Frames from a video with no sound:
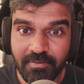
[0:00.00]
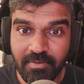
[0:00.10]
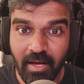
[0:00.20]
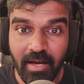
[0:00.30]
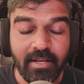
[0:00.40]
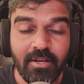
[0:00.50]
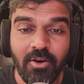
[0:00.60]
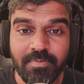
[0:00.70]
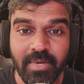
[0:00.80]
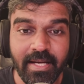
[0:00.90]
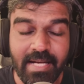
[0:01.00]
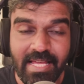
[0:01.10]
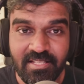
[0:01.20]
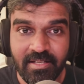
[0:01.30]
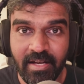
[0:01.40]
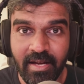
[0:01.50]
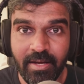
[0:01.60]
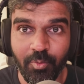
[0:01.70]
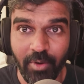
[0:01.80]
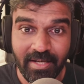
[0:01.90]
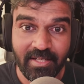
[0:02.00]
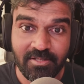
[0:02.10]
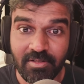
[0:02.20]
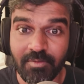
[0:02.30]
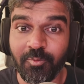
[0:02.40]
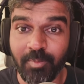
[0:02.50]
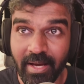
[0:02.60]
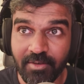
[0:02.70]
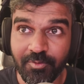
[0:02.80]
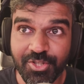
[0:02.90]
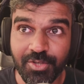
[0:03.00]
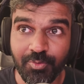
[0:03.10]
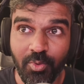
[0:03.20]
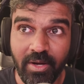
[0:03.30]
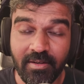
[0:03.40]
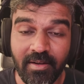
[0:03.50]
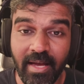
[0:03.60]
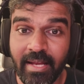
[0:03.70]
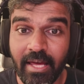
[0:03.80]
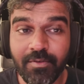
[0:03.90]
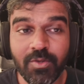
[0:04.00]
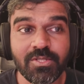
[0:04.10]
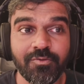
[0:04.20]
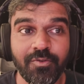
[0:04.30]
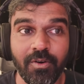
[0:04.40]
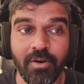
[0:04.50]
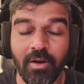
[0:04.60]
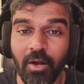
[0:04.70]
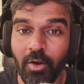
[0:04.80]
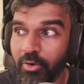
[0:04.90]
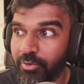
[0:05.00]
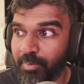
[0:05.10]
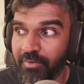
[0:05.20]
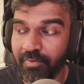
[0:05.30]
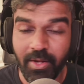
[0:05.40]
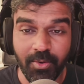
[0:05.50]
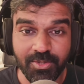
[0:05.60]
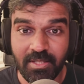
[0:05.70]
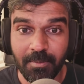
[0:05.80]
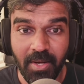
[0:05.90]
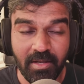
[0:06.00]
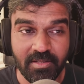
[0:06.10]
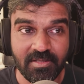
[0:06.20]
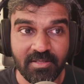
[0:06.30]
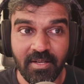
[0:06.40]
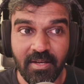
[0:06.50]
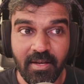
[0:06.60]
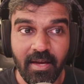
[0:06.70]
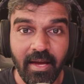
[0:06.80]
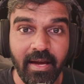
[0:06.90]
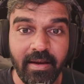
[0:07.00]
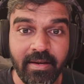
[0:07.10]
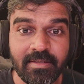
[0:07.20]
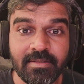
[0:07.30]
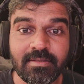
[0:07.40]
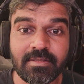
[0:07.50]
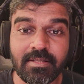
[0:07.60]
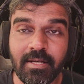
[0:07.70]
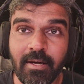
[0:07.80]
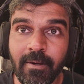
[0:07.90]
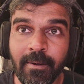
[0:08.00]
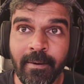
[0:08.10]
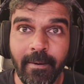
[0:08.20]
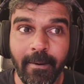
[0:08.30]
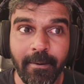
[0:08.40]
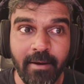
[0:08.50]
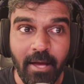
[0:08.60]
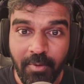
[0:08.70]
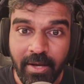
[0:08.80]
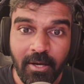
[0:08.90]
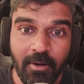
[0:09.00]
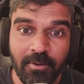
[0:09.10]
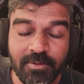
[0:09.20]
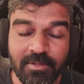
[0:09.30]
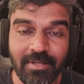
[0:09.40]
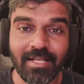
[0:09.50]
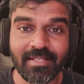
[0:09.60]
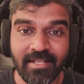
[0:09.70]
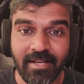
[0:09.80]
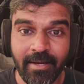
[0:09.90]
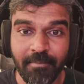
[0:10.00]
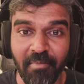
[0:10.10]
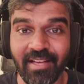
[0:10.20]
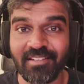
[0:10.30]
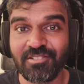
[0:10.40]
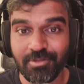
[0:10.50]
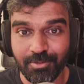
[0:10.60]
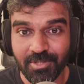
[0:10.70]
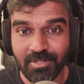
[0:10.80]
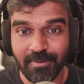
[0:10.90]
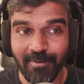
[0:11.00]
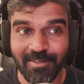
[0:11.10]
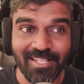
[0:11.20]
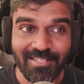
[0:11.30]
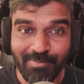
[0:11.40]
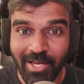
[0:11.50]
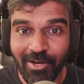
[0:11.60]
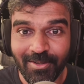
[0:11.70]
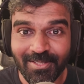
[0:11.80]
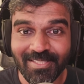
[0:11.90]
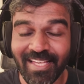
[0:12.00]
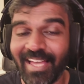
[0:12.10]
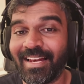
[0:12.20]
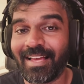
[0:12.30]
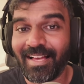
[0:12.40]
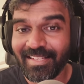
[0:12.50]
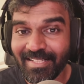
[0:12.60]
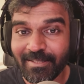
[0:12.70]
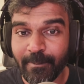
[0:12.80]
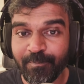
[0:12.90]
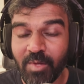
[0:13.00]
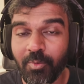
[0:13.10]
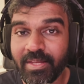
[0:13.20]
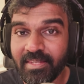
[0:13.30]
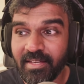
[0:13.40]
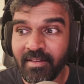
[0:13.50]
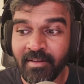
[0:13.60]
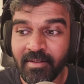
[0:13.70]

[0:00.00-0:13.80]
I got my DJI wireless mic version 1 and I've used it for a lot of my videos in the past. And now I own DJI mic 2s just because they can connect with the